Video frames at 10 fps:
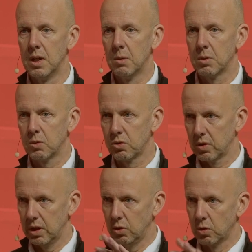but also
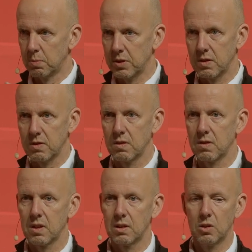in your businesses,
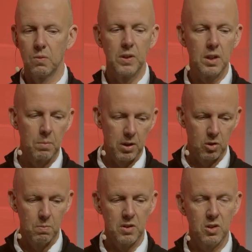that you think about your
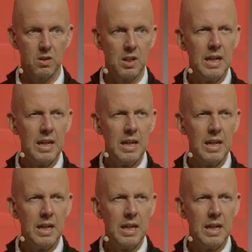mission,